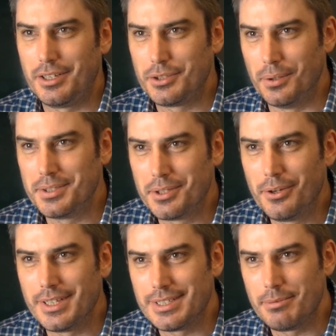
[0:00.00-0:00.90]
short
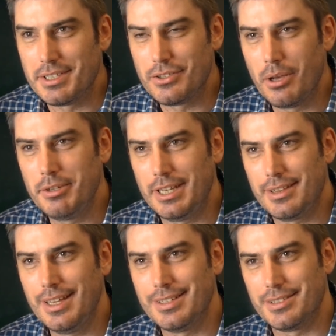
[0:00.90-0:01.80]
stories, there'd be so many
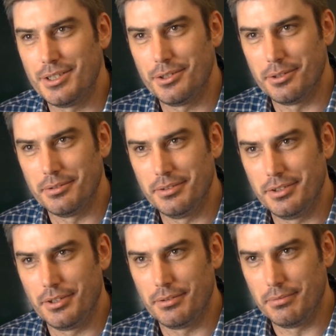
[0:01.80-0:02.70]
things that you
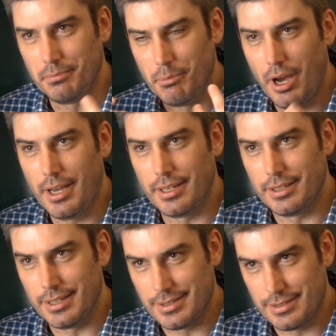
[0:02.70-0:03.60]
could mine
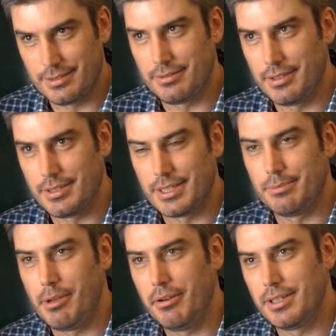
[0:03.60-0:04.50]
this
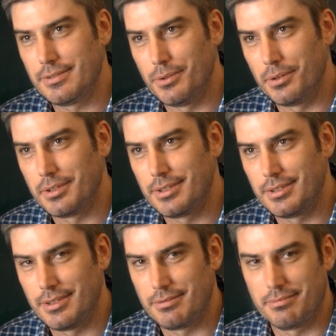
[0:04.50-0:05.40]
experience for. It's
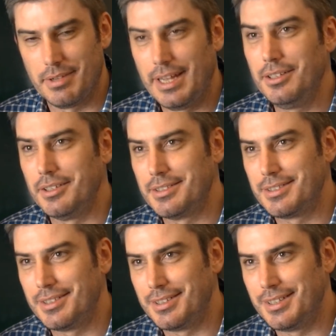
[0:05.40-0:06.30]
just endless.
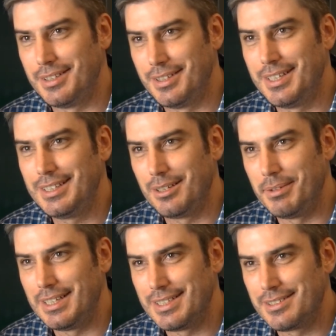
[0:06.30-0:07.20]
You'd think there'd
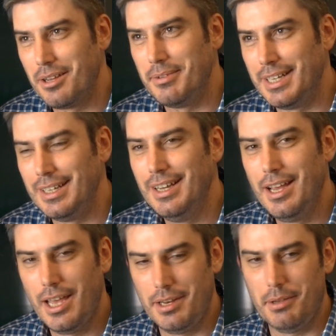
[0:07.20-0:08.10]
be just so many,
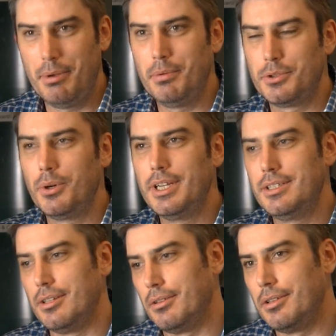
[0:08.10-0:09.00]
and people talking
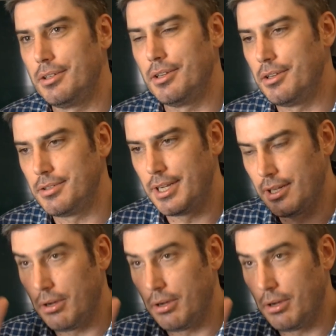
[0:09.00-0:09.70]
to you, and you suddenly